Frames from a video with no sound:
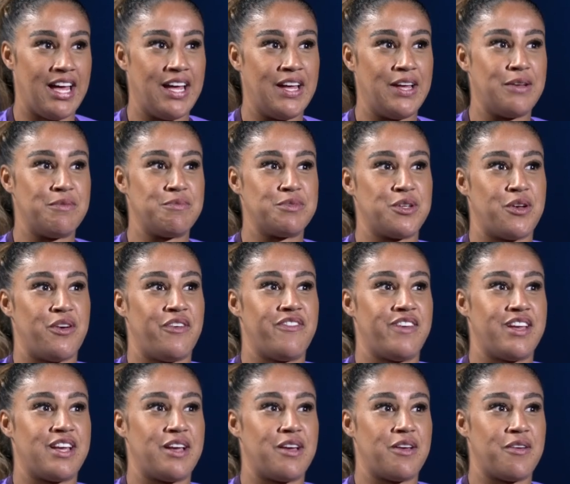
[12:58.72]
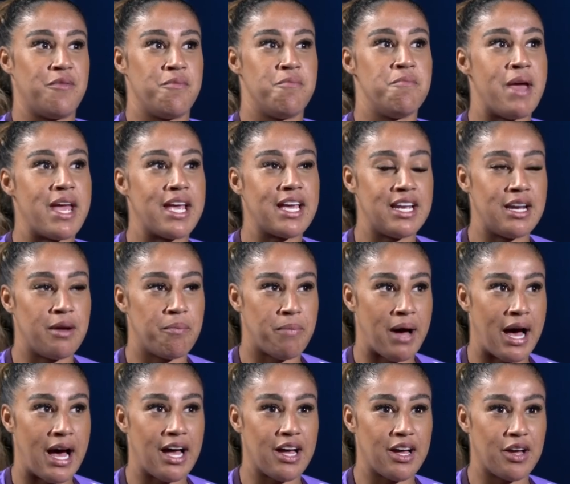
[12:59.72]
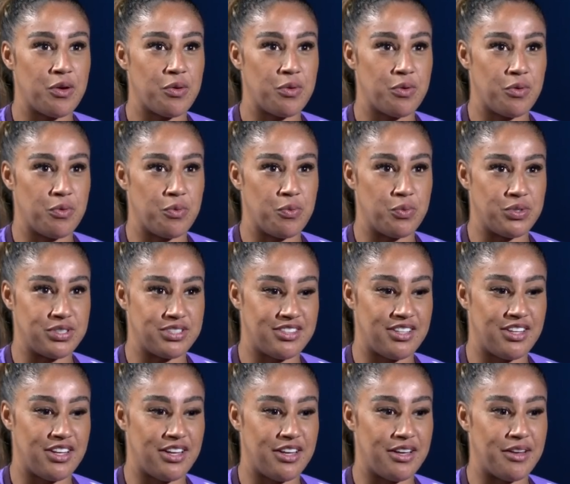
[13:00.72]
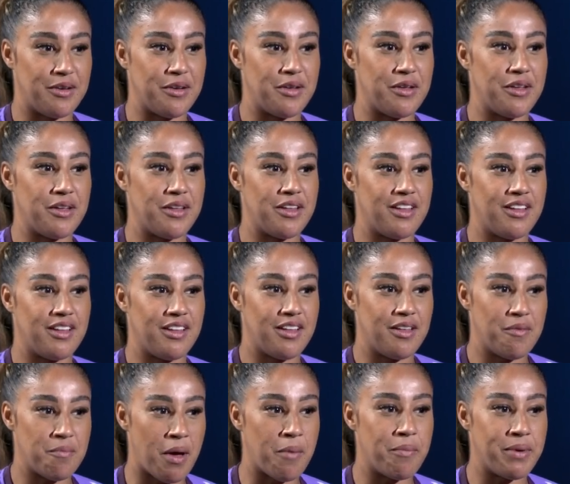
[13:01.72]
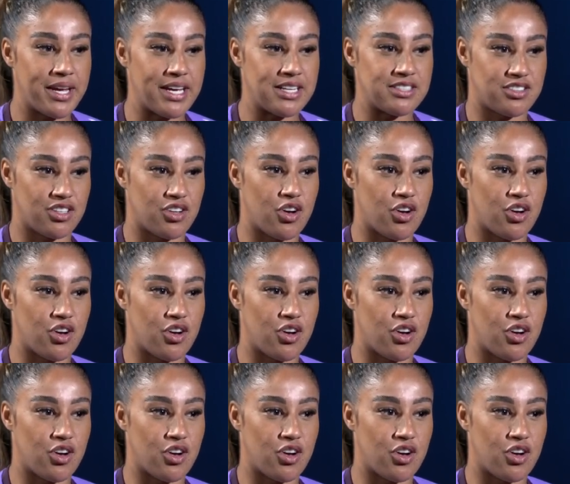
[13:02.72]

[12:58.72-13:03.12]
So I think making it back was my biggest